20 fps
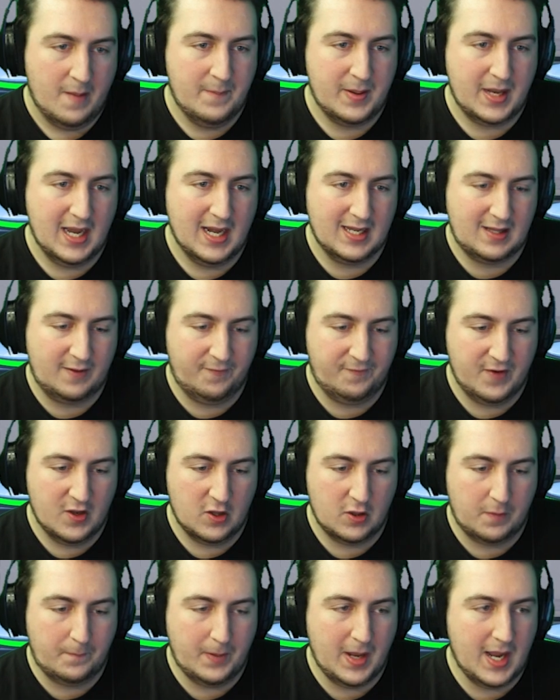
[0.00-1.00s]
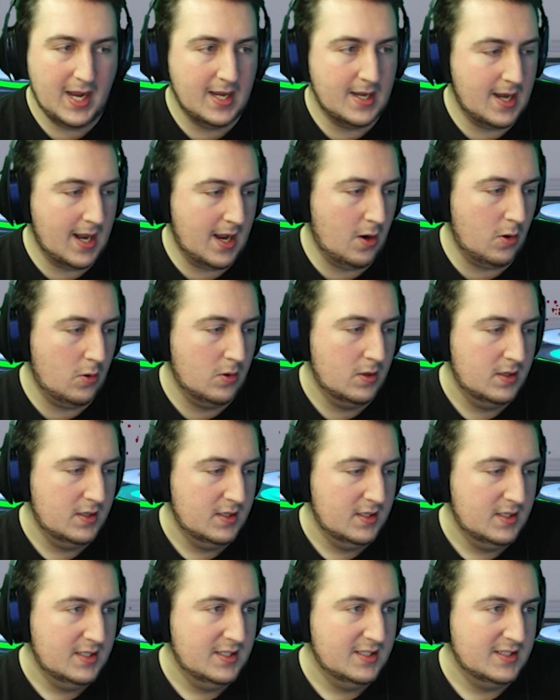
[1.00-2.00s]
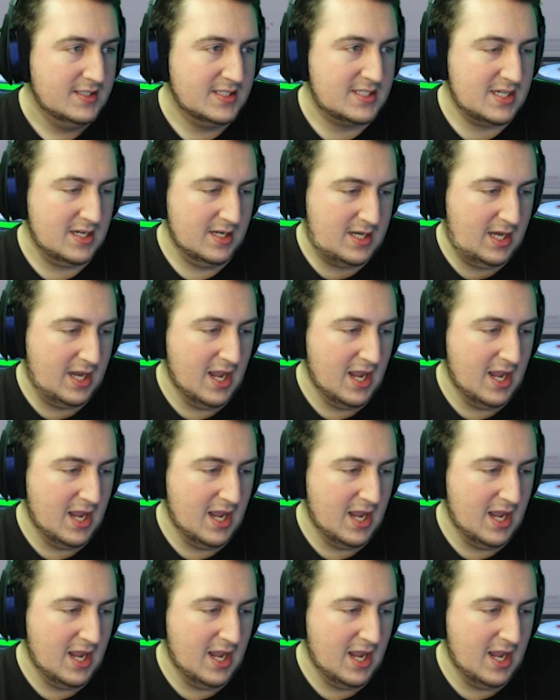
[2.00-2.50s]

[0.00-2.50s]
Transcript: I'm beginning to feel the pain now. This